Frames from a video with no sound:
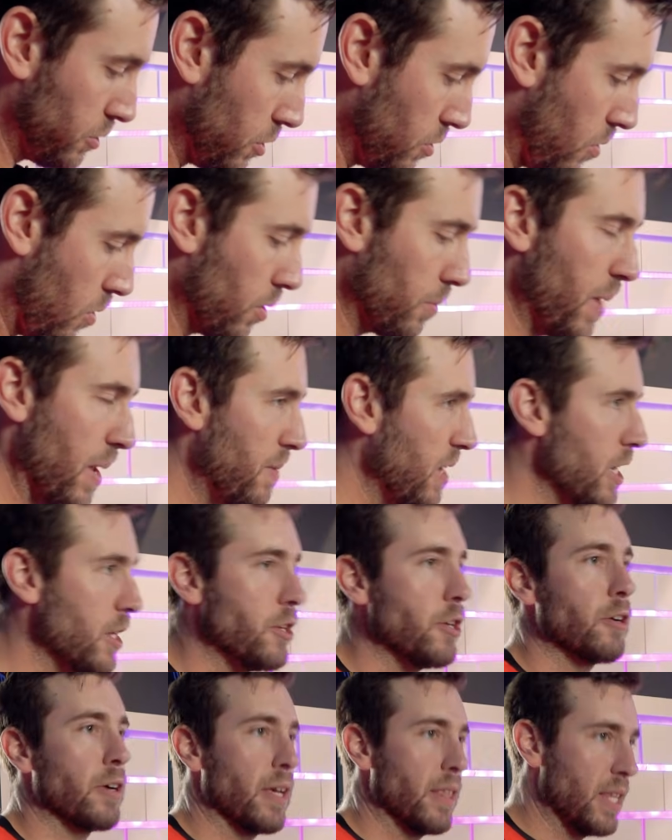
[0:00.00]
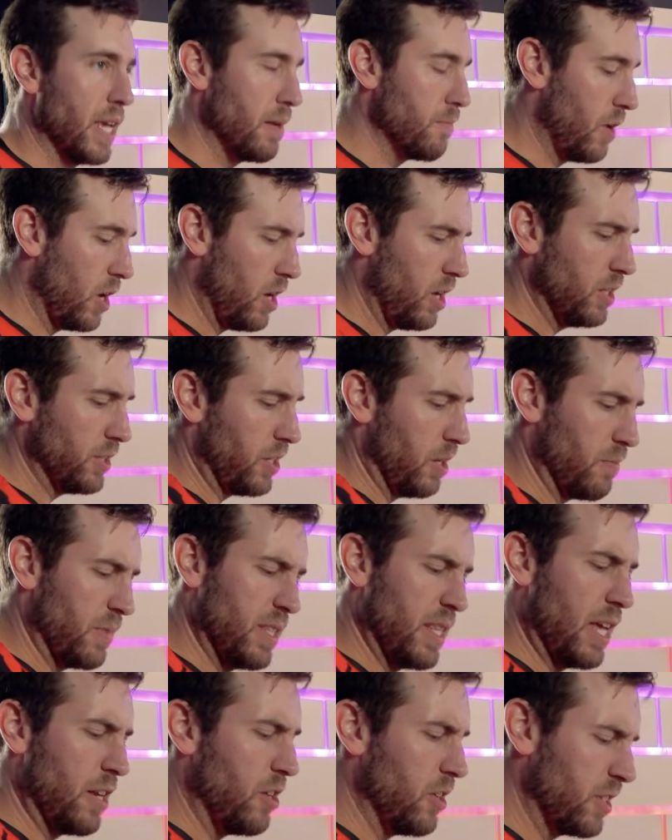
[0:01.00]
do, or maybe a urethane ball,
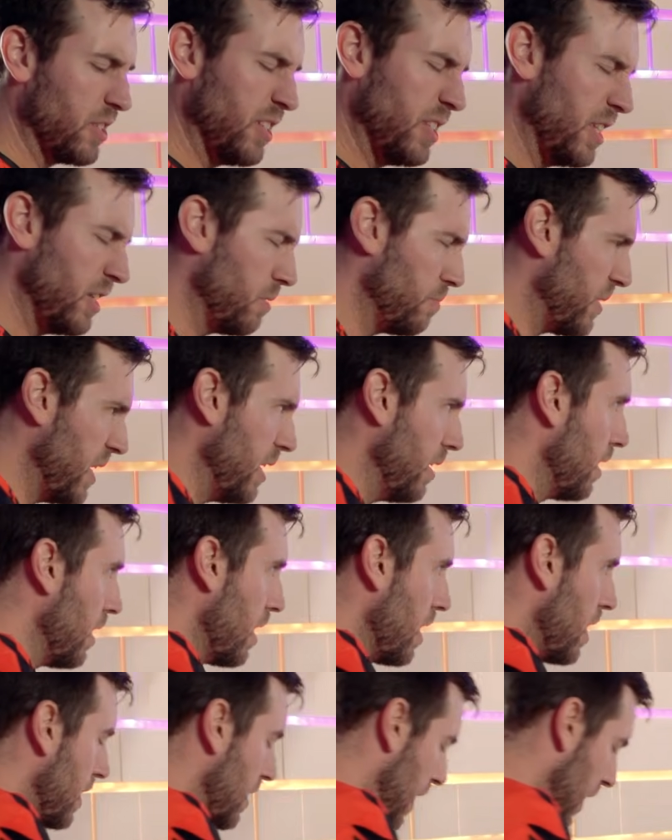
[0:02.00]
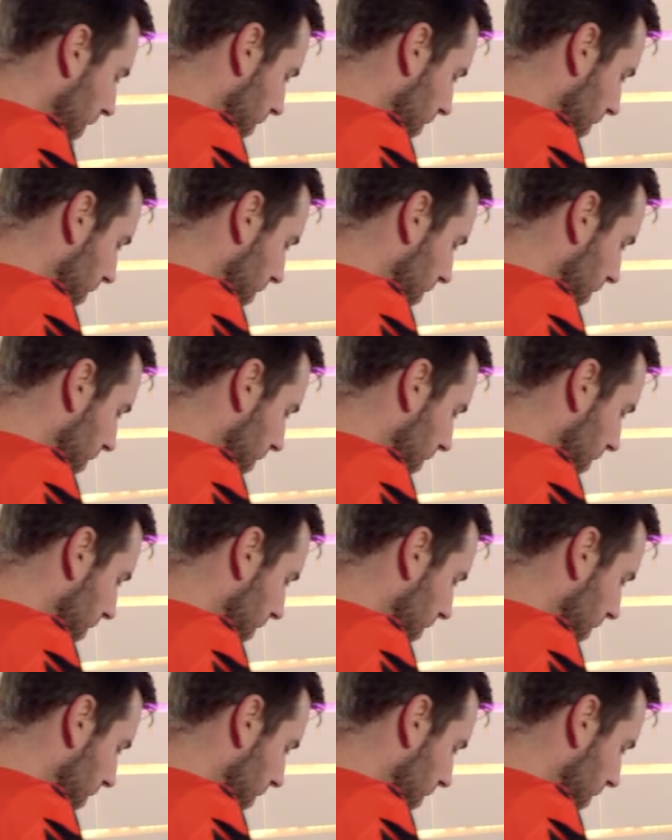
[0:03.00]
something that hooks a little bit, not